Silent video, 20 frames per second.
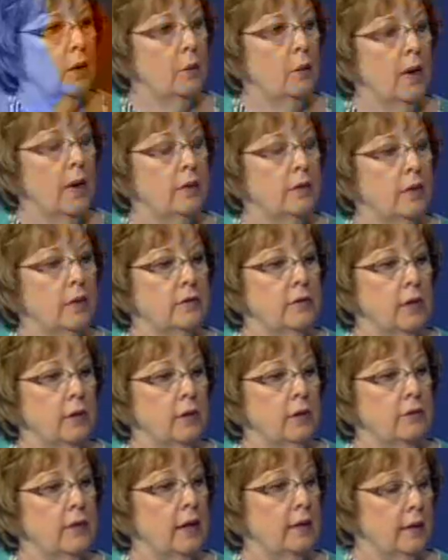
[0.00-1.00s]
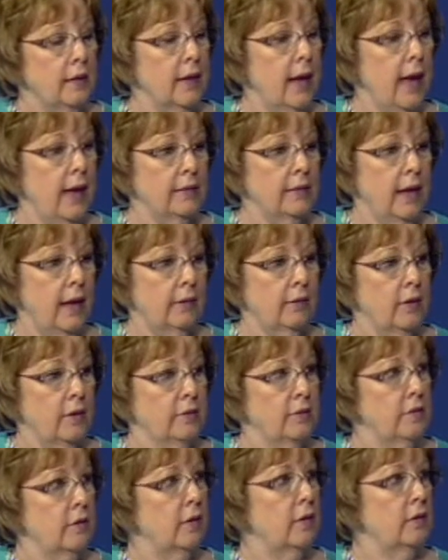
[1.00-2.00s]
Well, they can contact
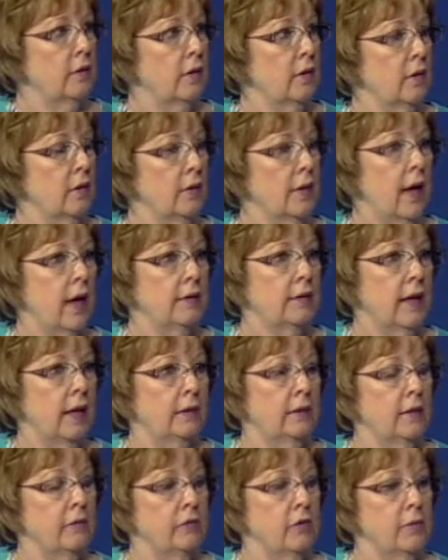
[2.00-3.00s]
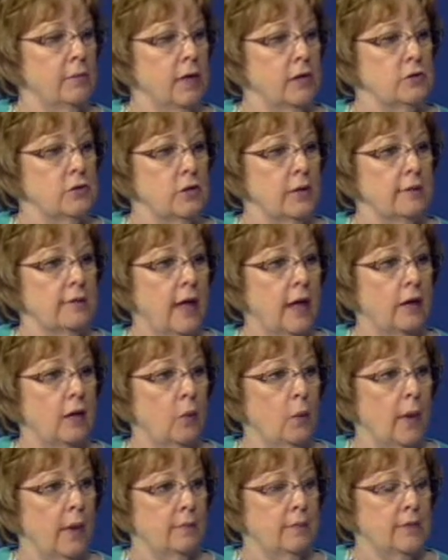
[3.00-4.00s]
us, and the contact information is on
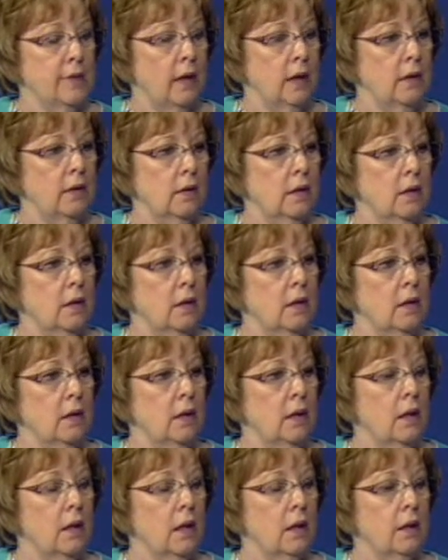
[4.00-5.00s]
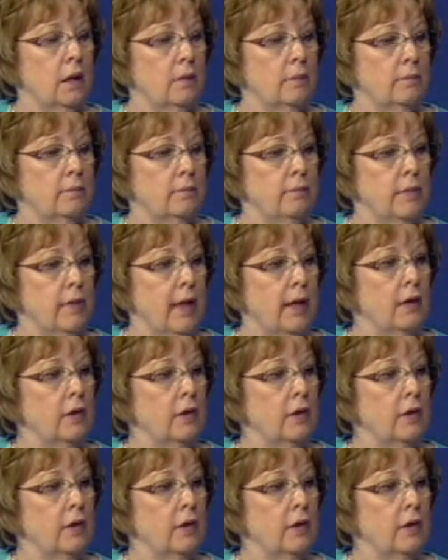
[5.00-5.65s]
our website um, they